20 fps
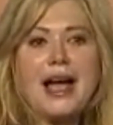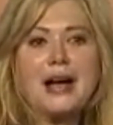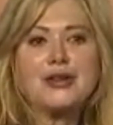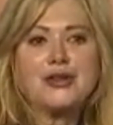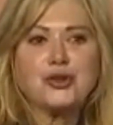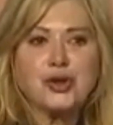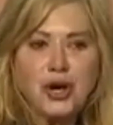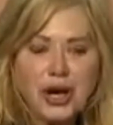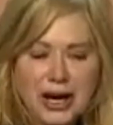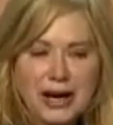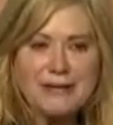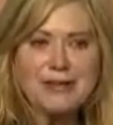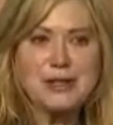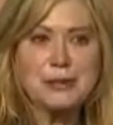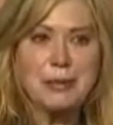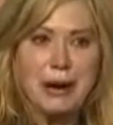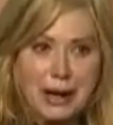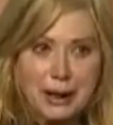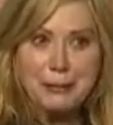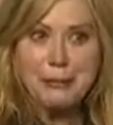drives
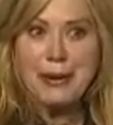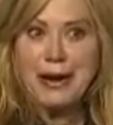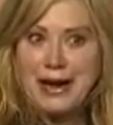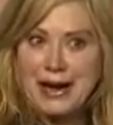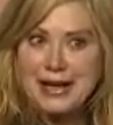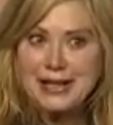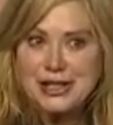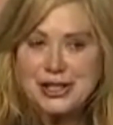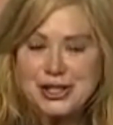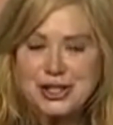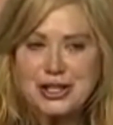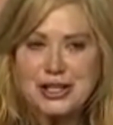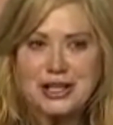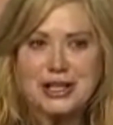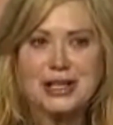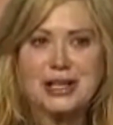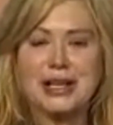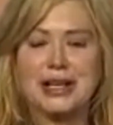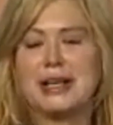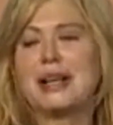my passion
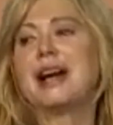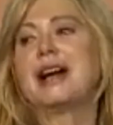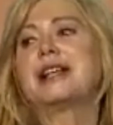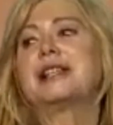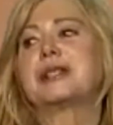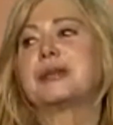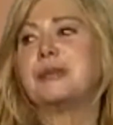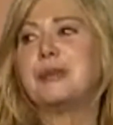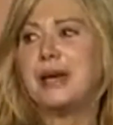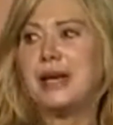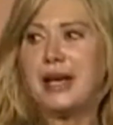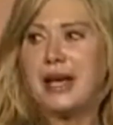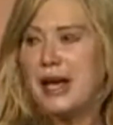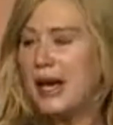and ignites me